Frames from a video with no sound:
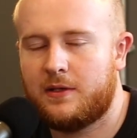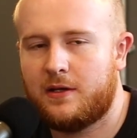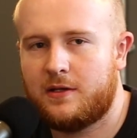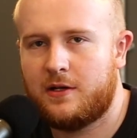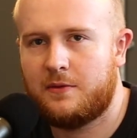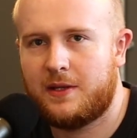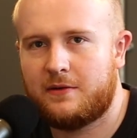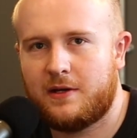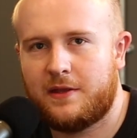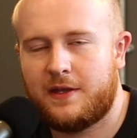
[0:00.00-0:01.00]
I don't know
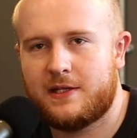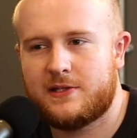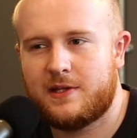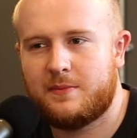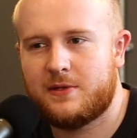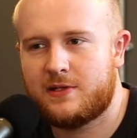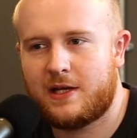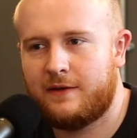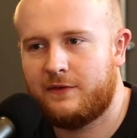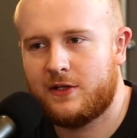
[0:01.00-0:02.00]
whether I think it's Simmer's
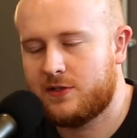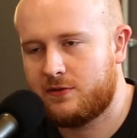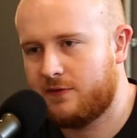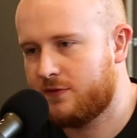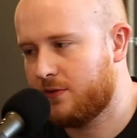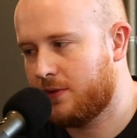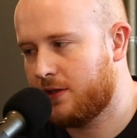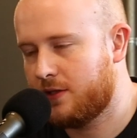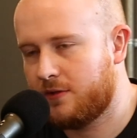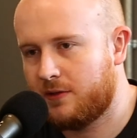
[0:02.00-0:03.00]
anniversary or something.
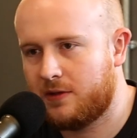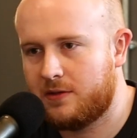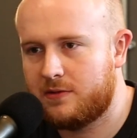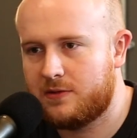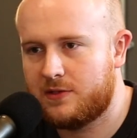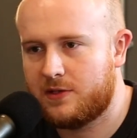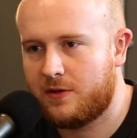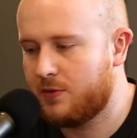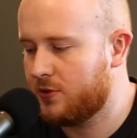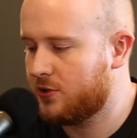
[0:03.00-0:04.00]
They're doing
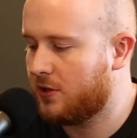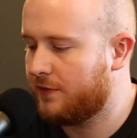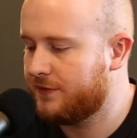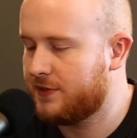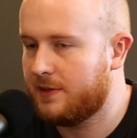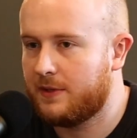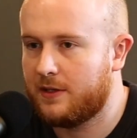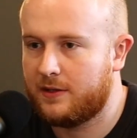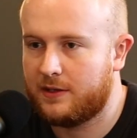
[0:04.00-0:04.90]
so much off Simmer, I